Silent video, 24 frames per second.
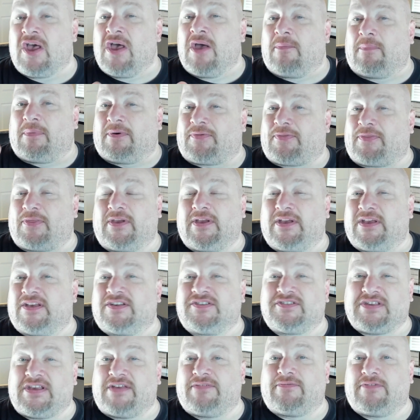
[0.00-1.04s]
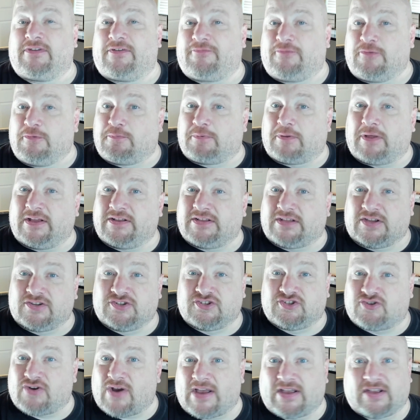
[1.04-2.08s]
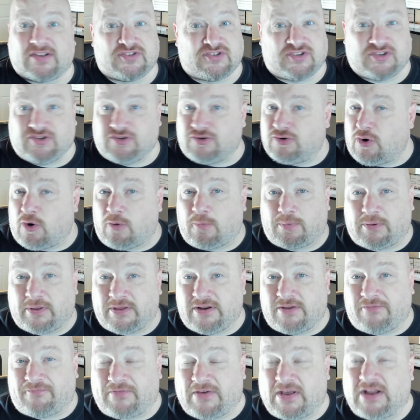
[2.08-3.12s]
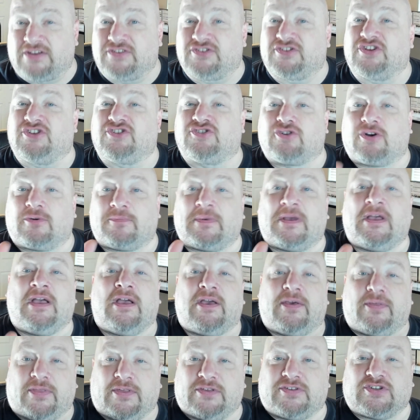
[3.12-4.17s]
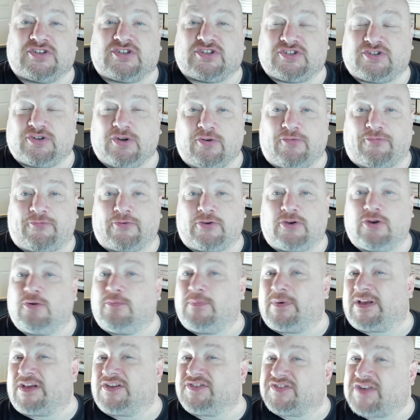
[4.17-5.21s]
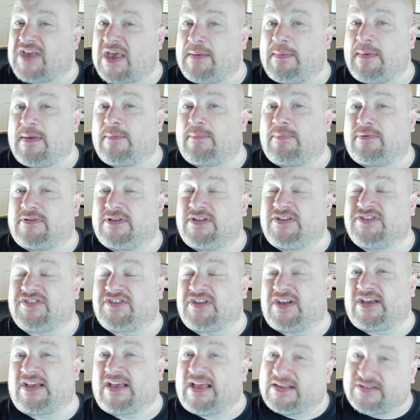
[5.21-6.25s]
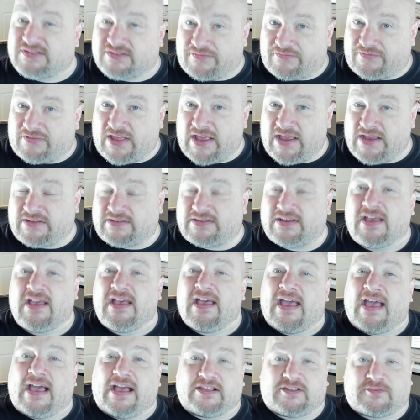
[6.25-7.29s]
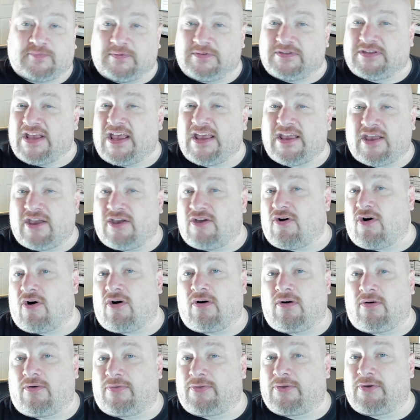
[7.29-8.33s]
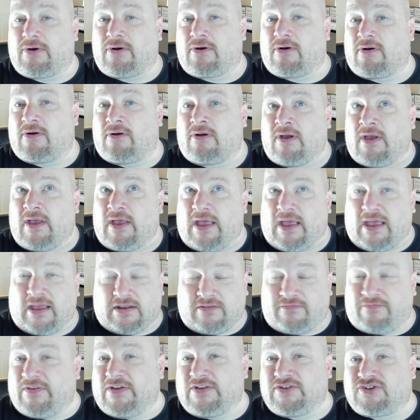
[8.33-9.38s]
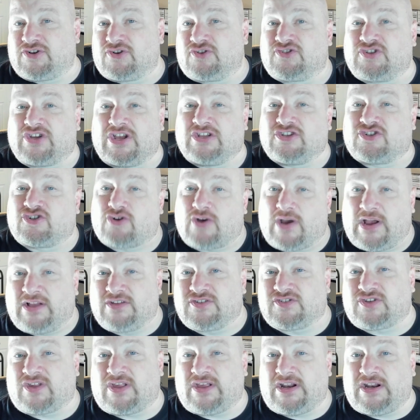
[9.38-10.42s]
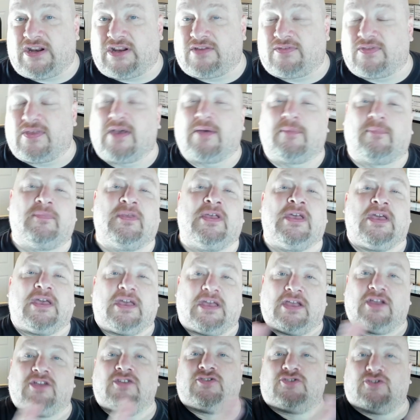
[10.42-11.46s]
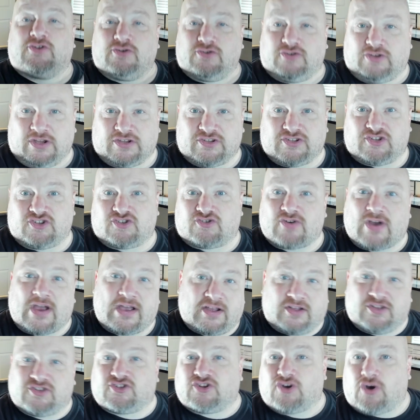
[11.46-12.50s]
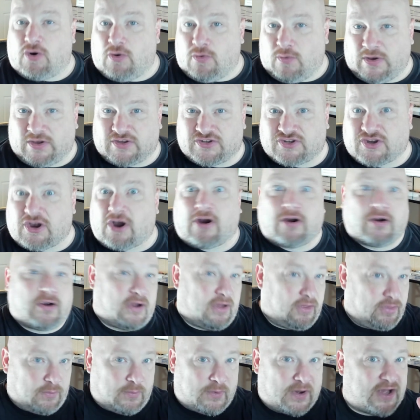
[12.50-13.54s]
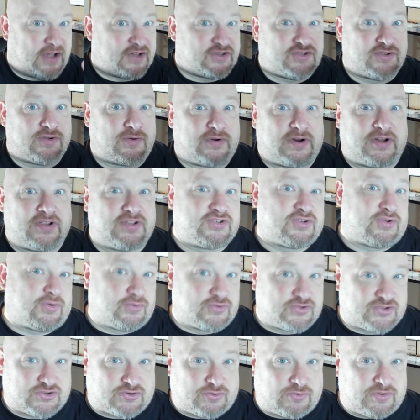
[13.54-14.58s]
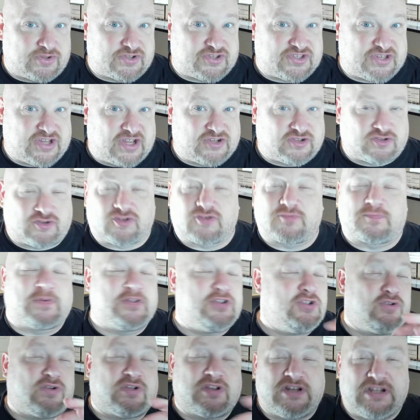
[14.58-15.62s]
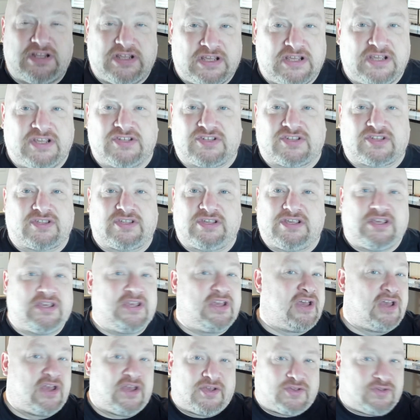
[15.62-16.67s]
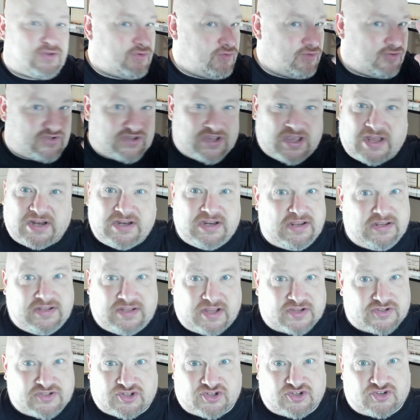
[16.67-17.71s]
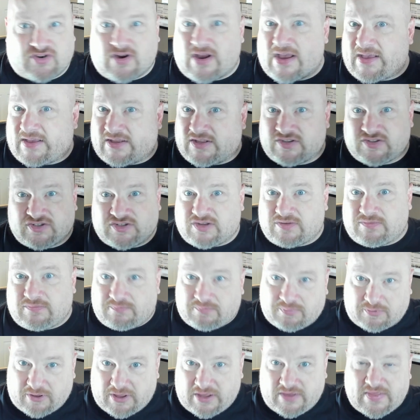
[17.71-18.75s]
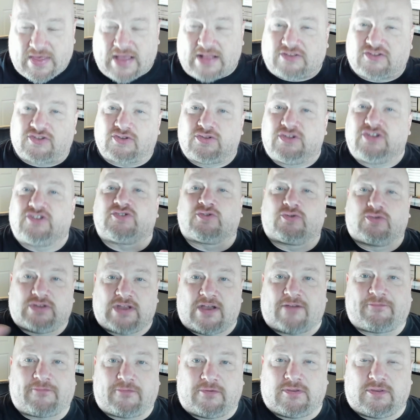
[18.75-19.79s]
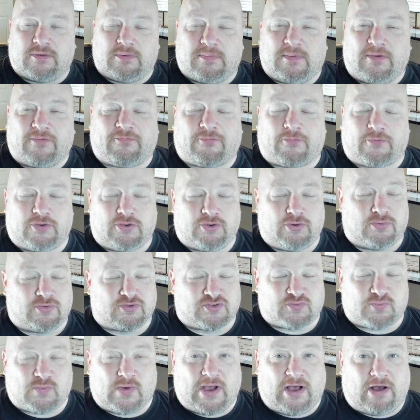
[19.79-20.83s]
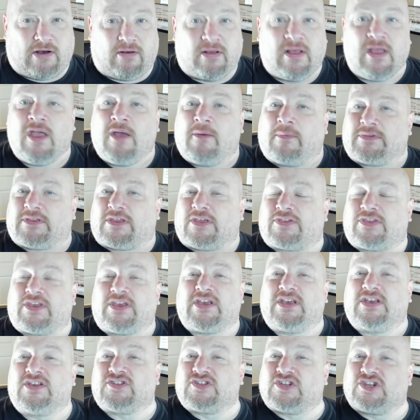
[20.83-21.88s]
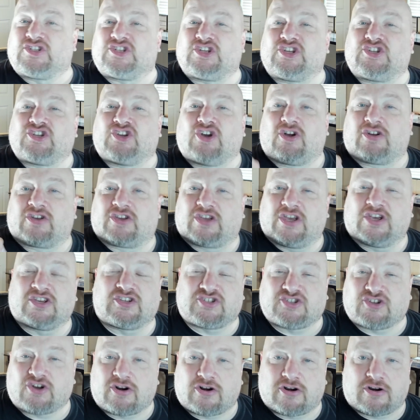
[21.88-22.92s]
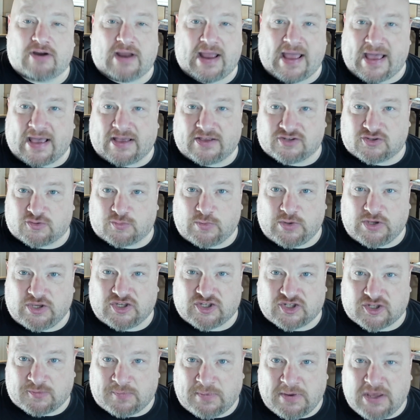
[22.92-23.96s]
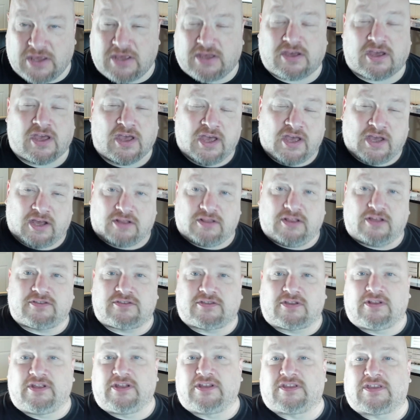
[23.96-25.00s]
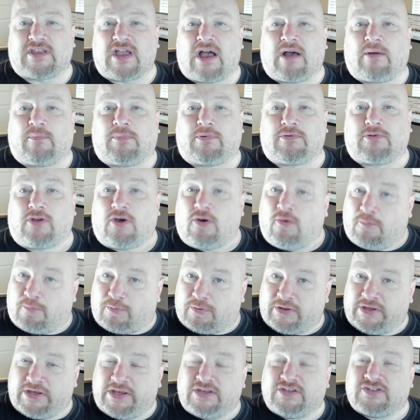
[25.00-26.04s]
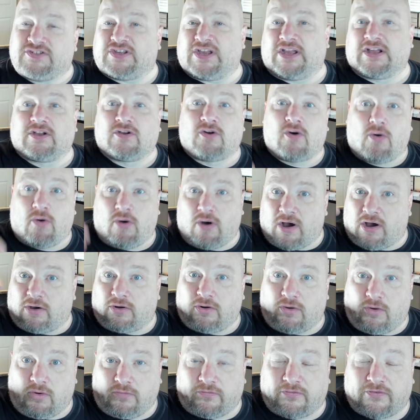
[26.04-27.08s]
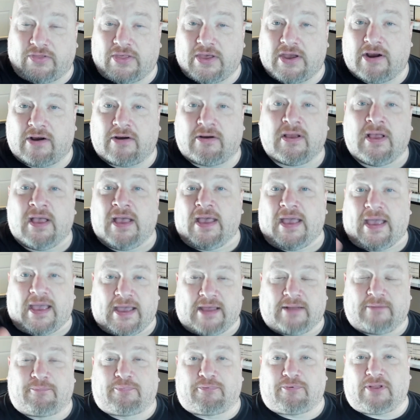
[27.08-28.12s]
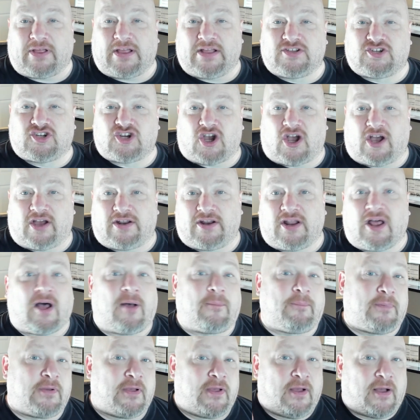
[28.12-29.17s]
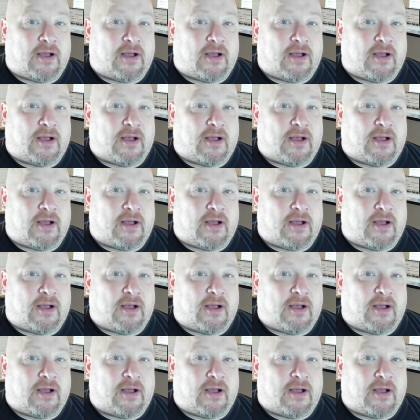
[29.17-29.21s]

But thing is, even if you play Dungeons & Dragons and you don't play the Fantasy Trip, this is still for you because Gaming Ballistic, as of late, has been taking all of their adventures and translating them into Dungeons & Dragons OSR, otherwise known as Old School Essentials, but you can easily use any Dungeons & Dragons and play that. So this will definitely be for you as well. But the thing is, this is on Kickstarter as we speak. Click the link down below, please, and go on over there and pledge on up.